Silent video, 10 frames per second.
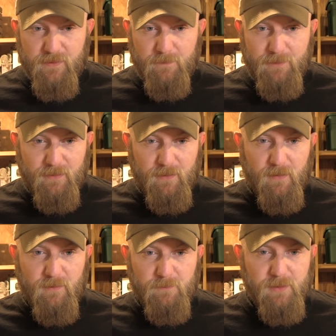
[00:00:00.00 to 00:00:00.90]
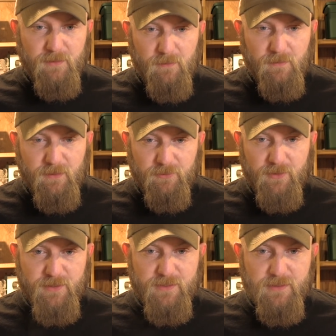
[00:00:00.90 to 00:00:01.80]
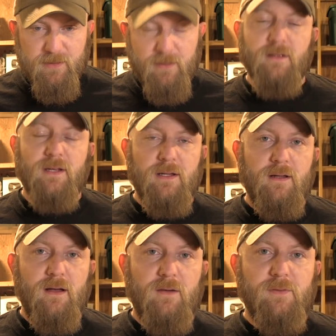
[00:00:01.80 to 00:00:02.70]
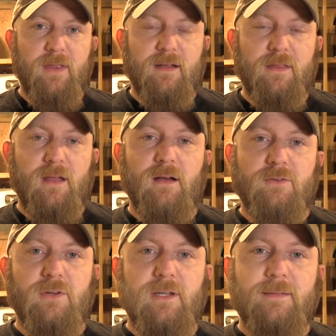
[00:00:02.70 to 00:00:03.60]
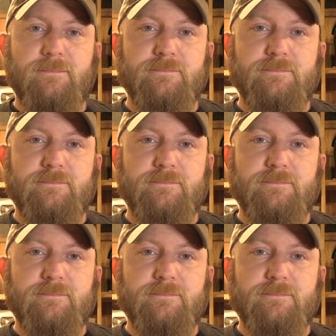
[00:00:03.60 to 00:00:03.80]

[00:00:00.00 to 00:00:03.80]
to be their own political interests over that of the country.